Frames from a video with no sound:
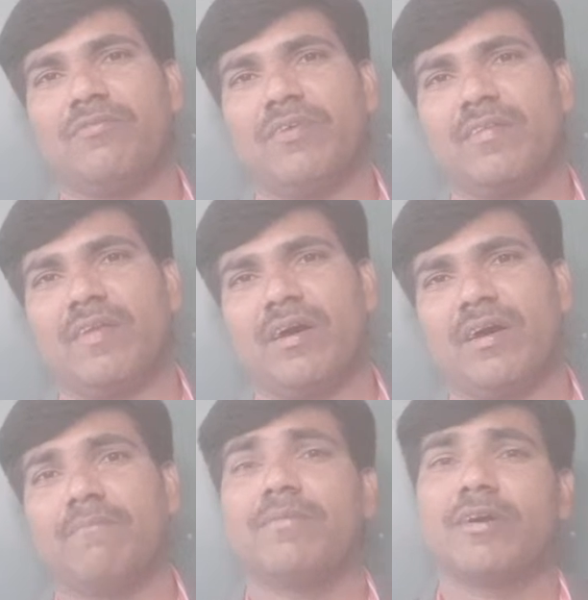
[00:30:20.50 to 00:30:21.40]
the
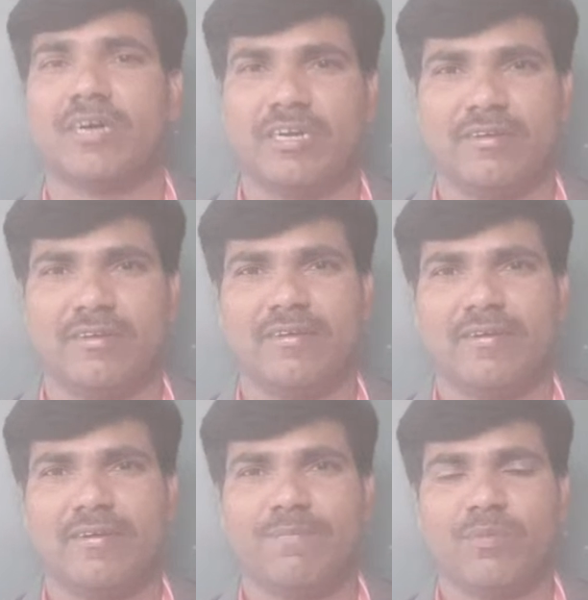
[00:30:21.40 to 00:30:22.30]
bird.
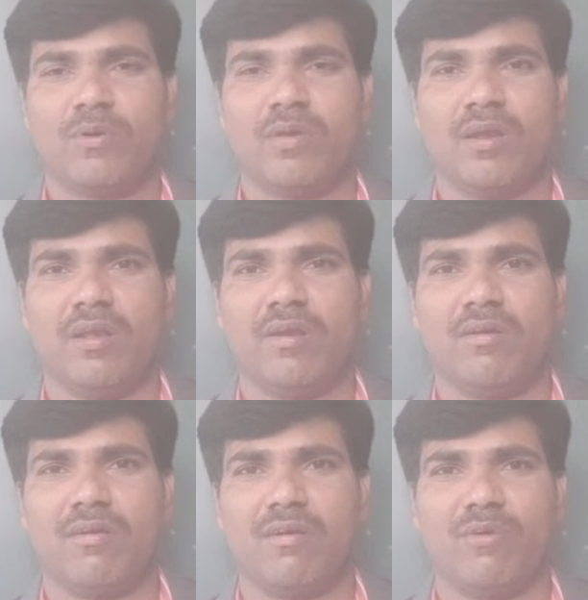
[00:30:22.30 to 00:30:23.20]
Okay, clear or
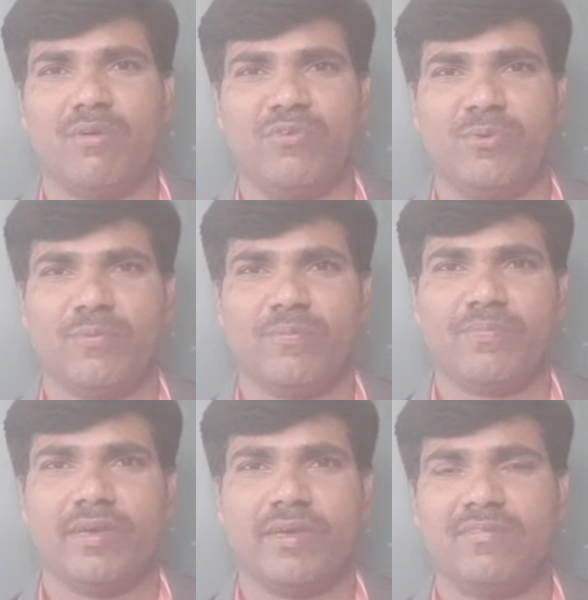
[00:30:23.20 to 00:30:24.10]
not all of you?
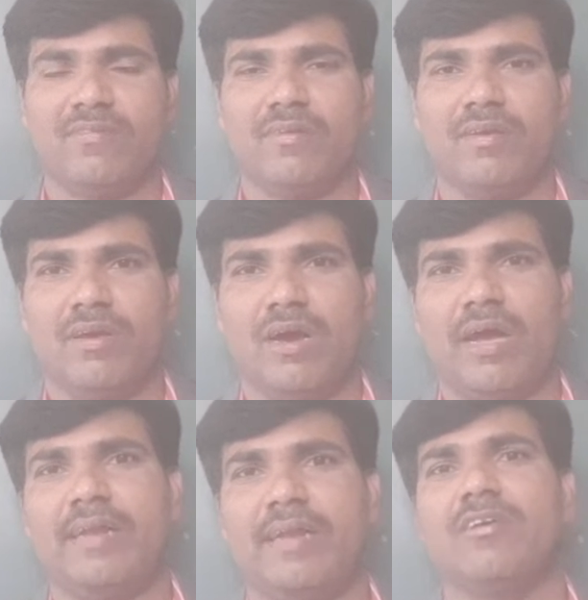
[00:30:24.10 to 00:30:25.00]
Yes,
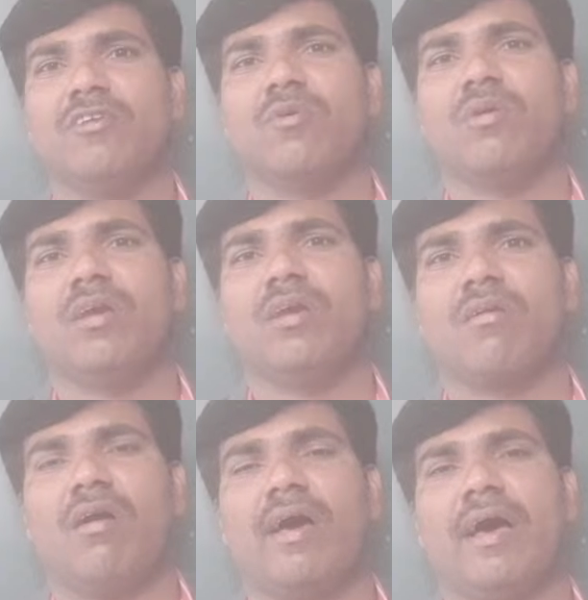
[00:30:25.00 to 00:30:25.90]
and it is only
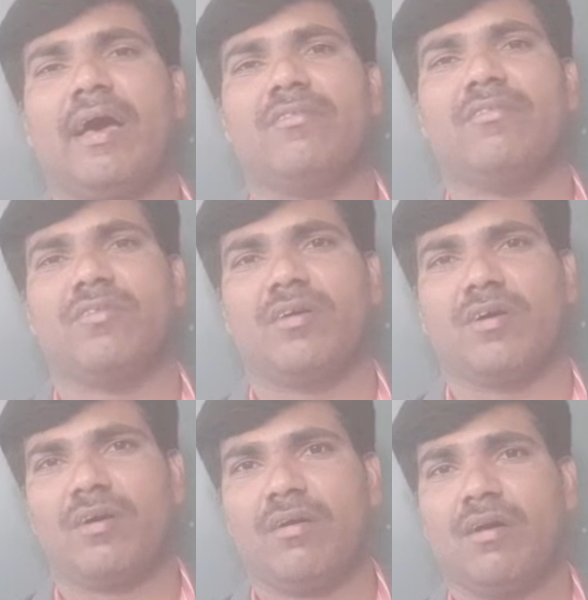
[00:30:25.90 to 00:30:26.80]
called as
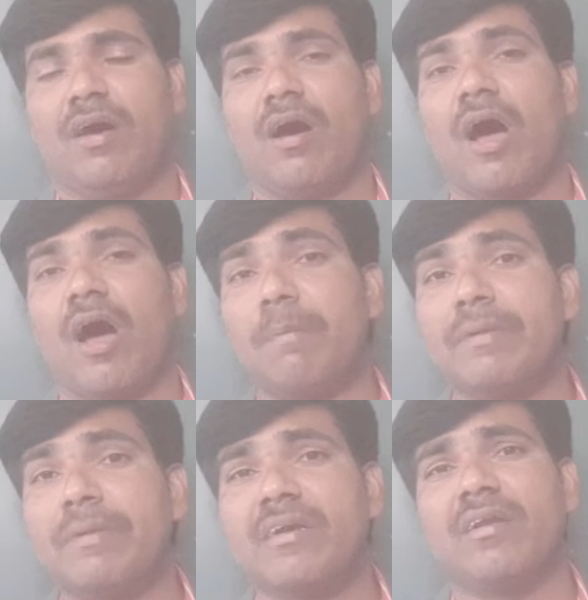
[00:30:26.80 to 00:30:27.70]

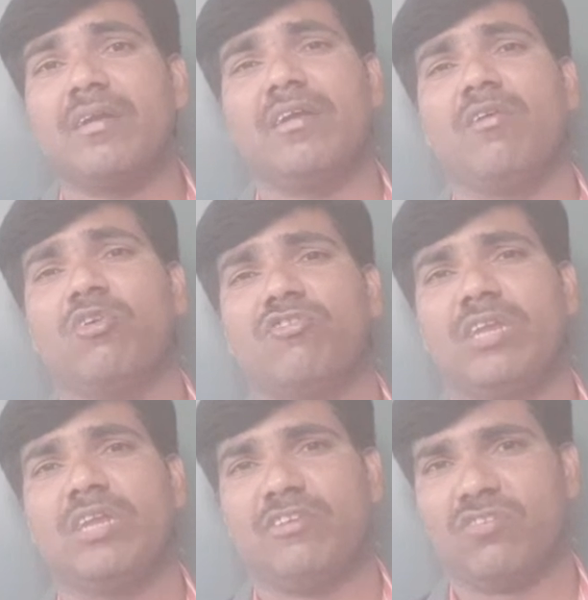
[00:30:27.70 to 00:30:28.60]
optical
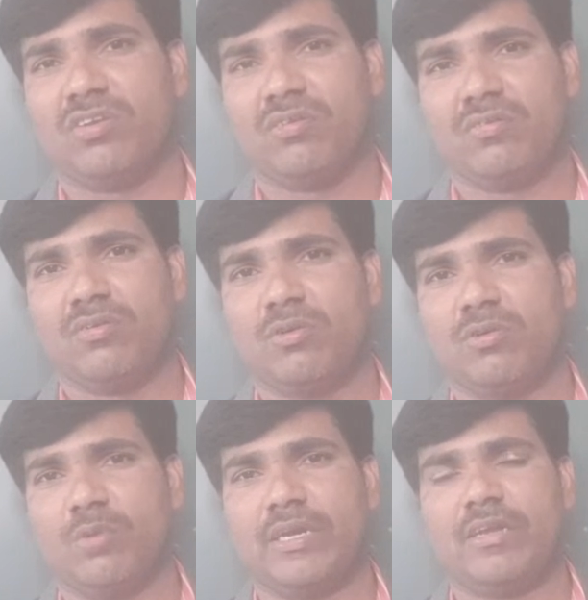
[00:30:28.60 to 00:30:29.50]
hallucination. You
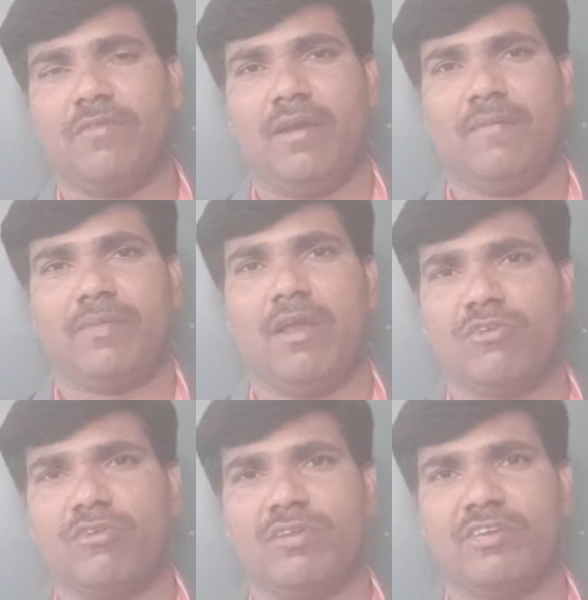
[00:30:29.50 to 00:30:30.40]
know very well,
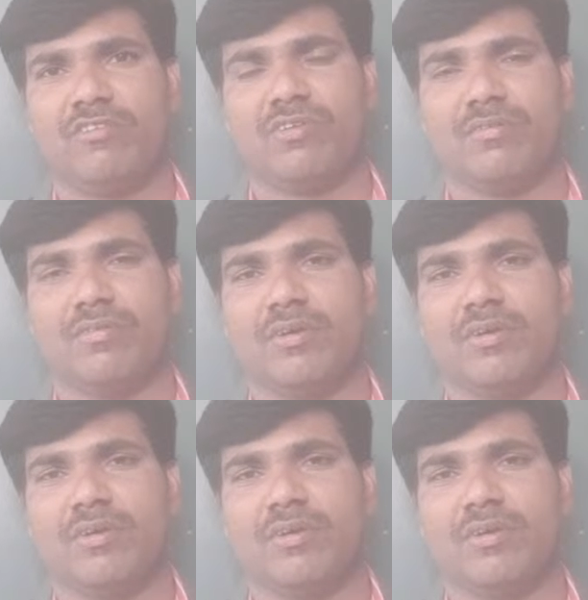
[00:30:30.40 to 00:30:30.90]
hallucination.